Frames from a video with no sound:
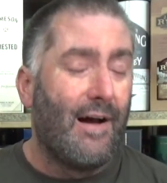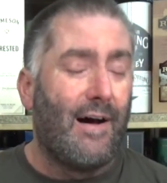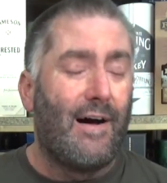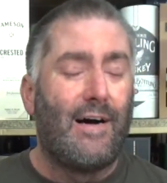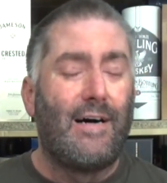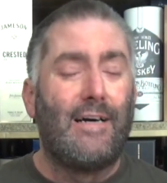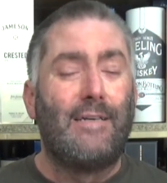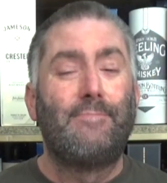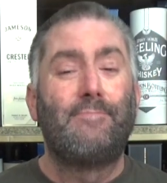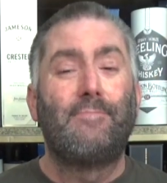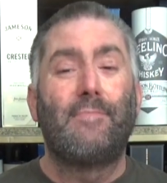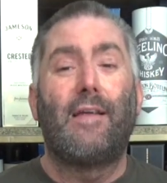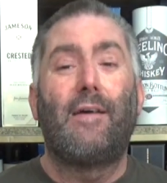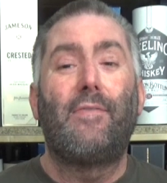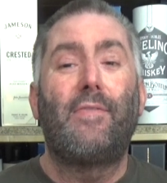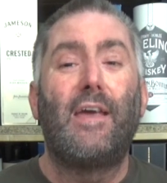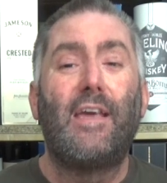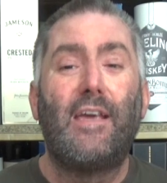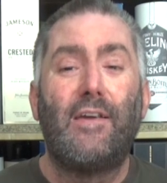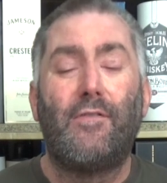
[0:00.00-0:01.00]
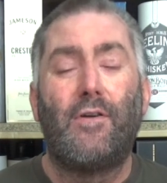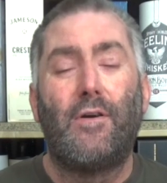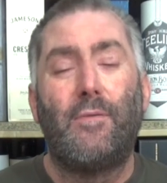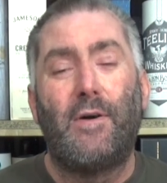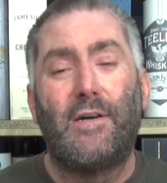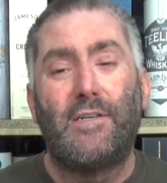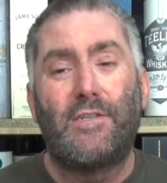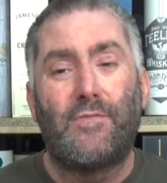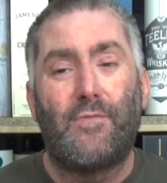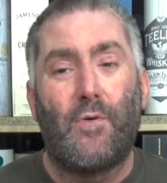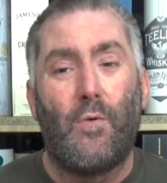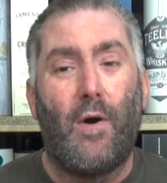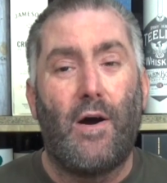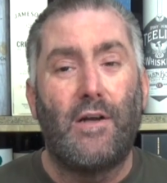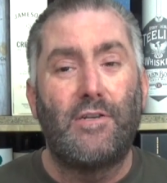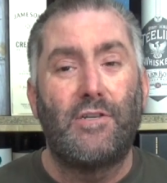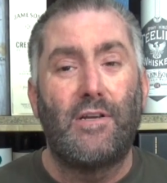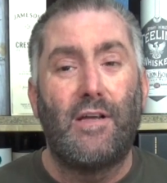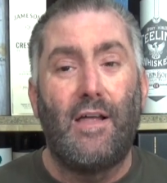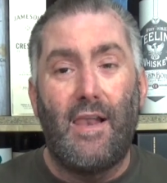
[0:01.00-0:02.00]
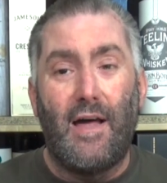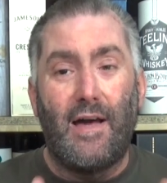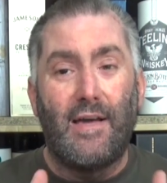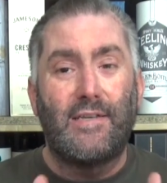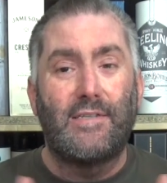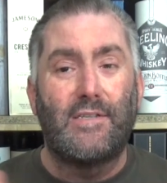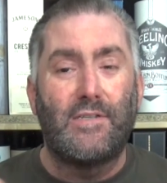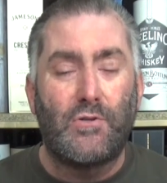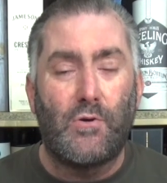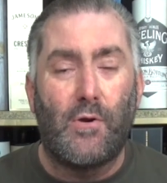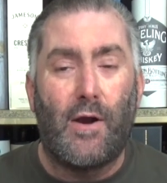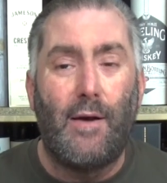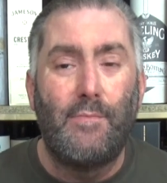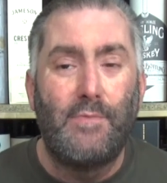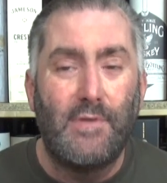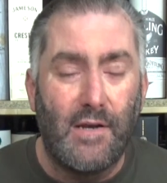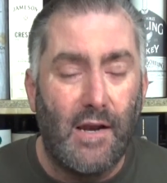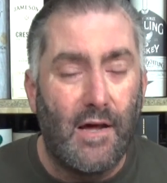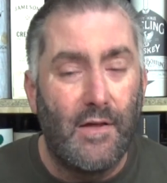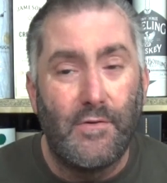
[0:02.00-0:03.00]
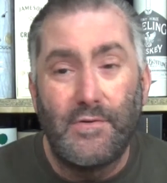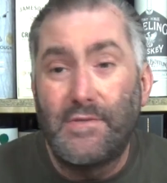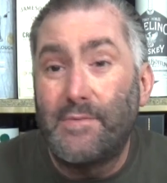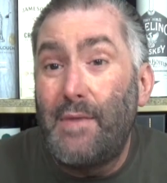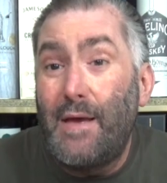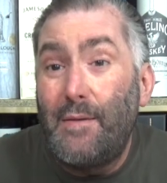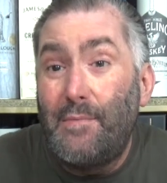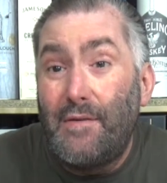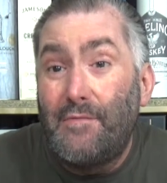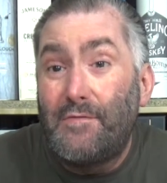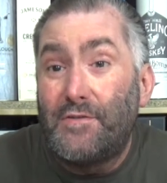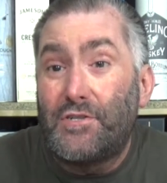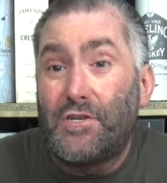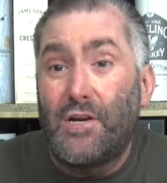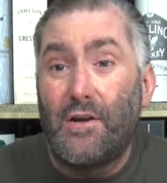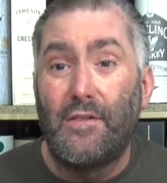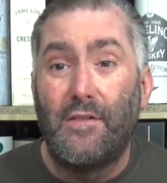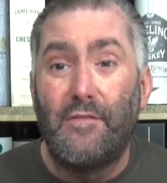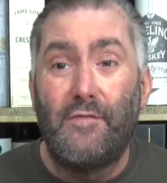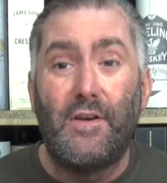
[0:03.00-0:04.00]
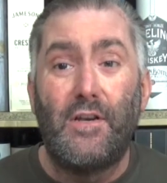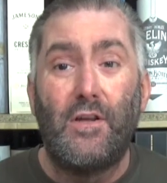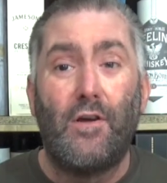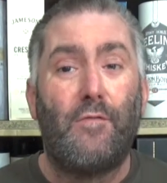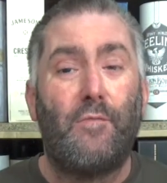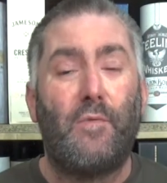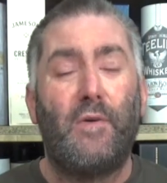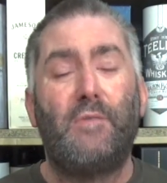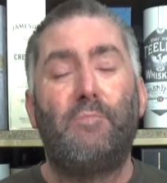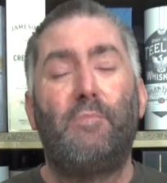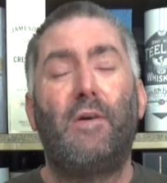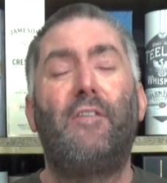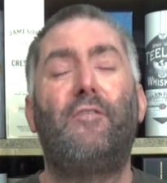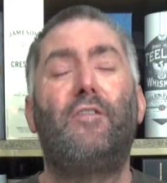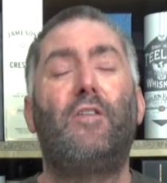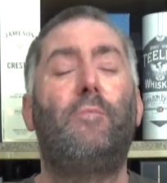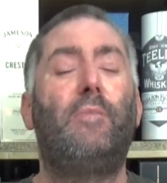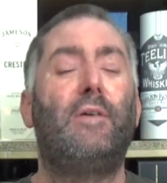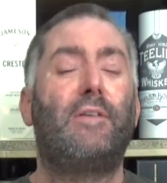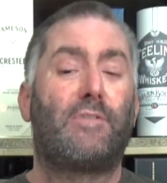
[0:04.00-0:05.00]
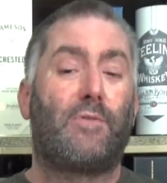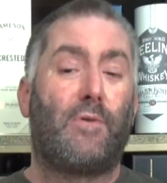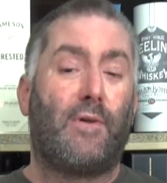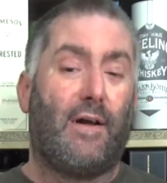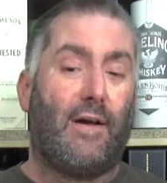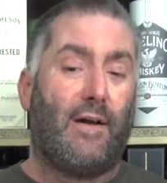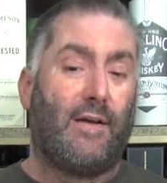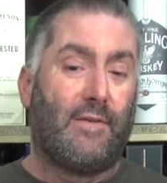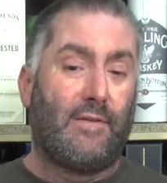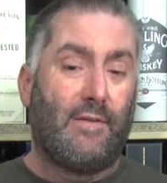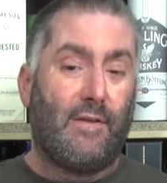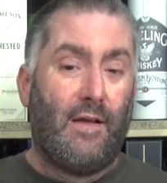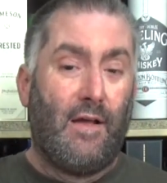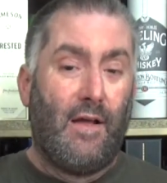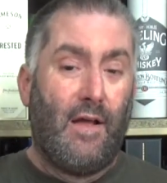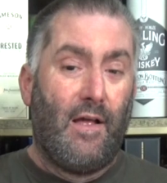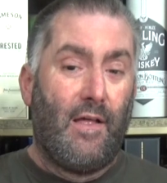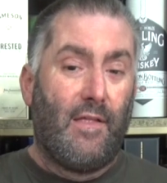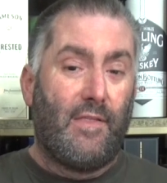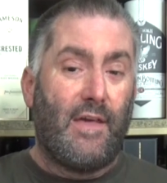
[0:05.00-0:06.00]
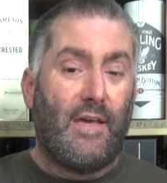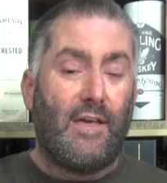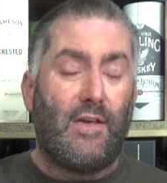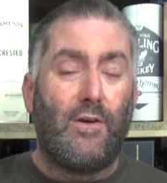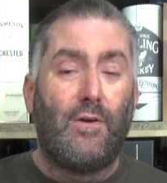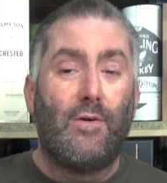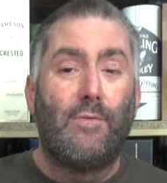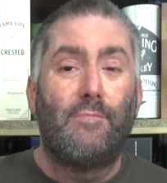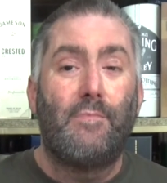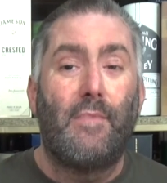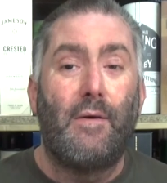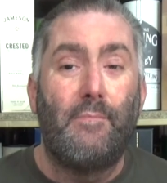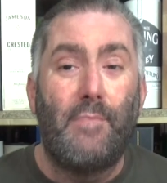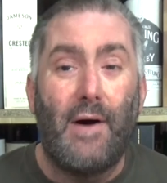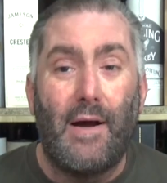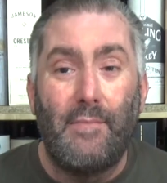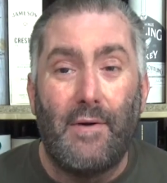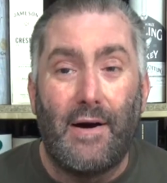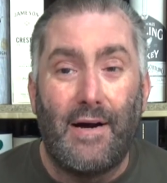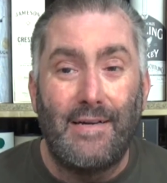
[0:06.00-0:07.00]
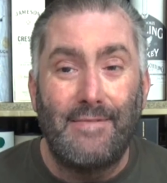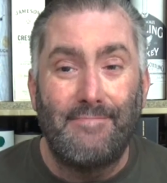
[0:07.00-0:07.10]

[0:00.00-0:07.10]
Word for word: Um, thank you very much for watching. Like, subscribe, tell others, and maybe even share the video if you'd, if you'd be so kind. Thank you. Bye